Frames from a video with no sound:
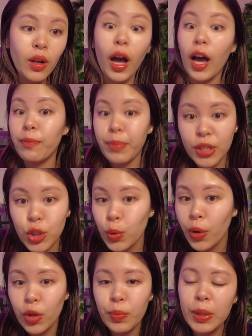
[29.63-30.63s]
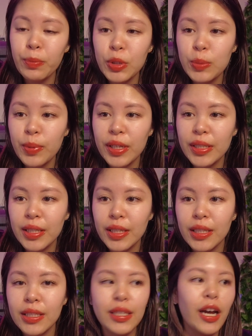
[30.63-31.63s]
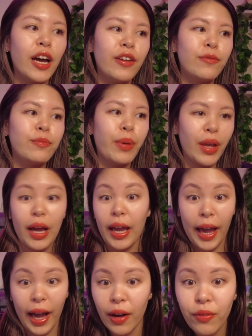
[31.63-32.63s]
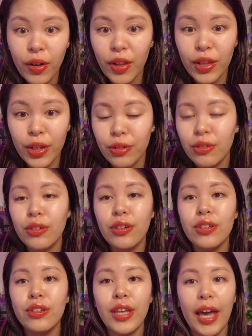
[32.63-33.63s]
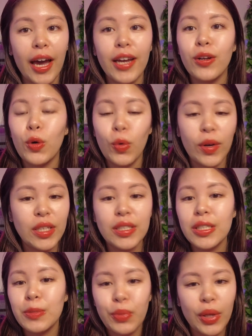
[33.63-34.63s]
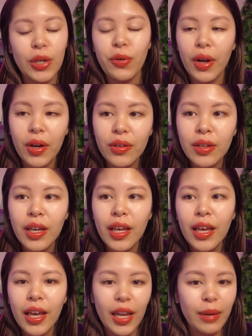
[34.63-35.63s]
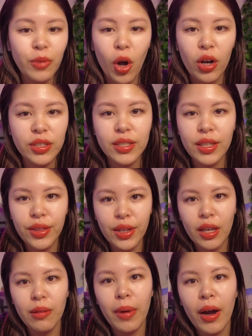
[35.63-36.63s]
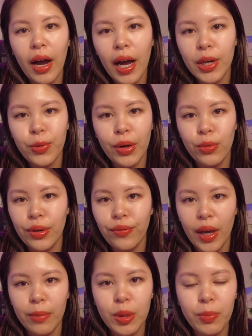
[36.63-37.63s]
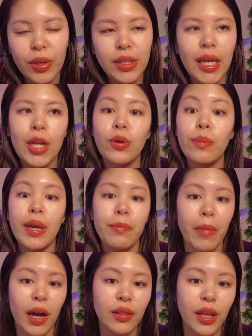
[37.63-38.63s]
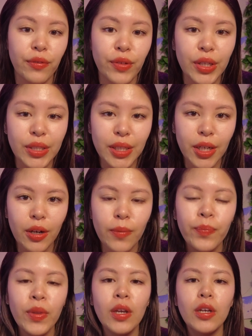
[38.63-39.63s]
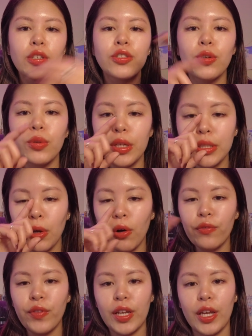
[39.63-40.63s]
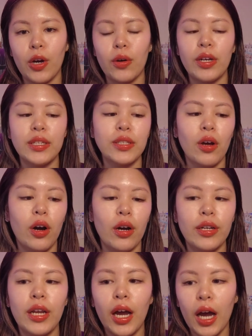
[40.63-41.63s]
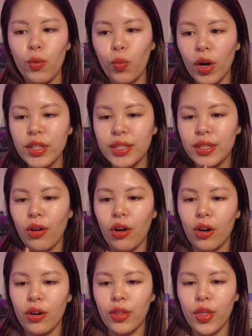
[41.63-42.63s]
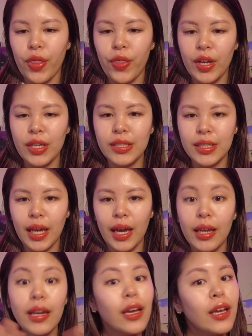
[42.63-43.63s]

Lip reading: I've been to other people's places. I have a literal cat oasis playground, and I'm constantly thinking about how do I revamp the place? How do I make my life easier? So this whole video is on what are the things that,